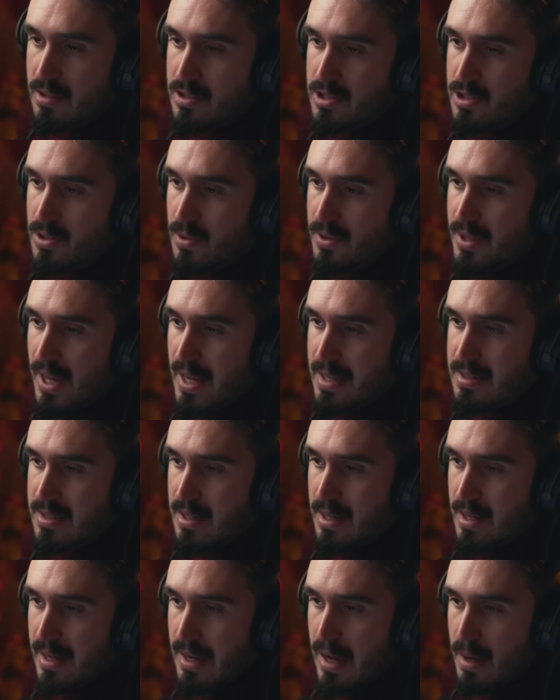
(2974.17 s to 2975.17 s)
So that's the
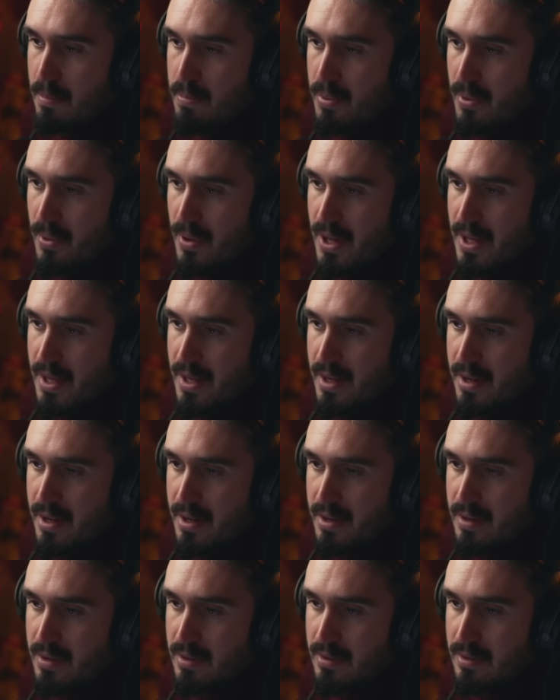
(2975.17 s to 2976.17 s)
harp,
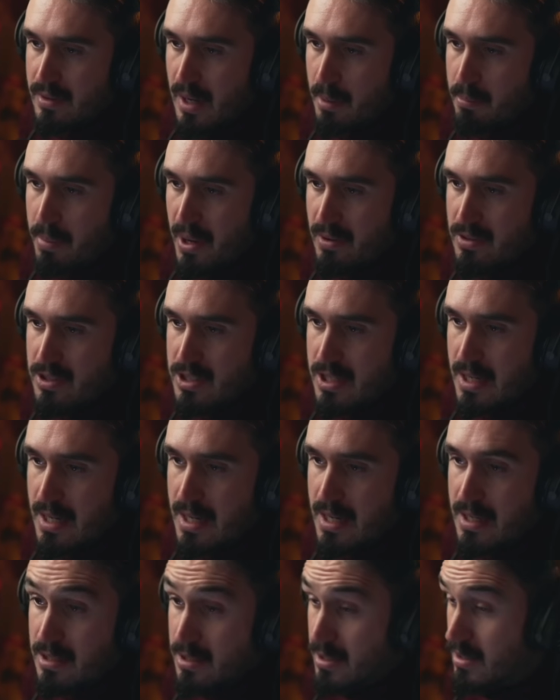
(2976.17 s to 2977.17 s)
and about
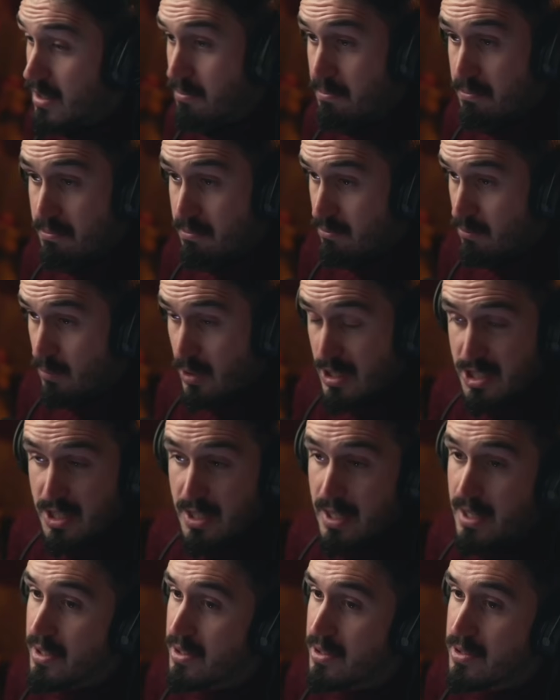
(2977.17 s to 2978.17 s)
Celeste, I'm once
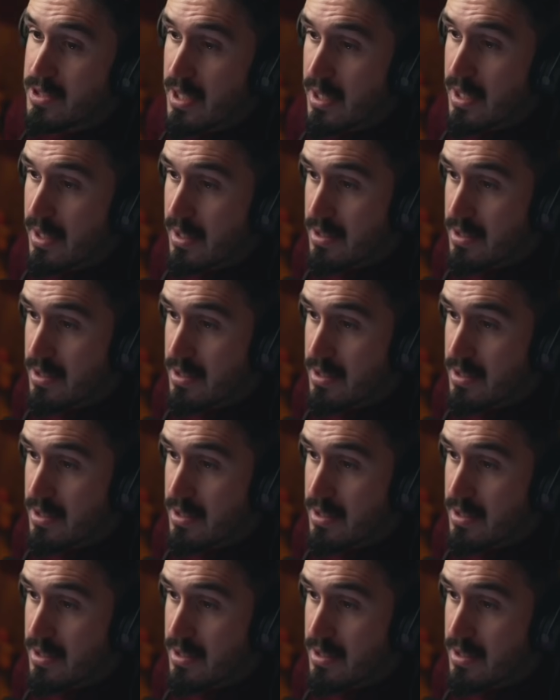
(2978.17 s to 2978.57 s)
again using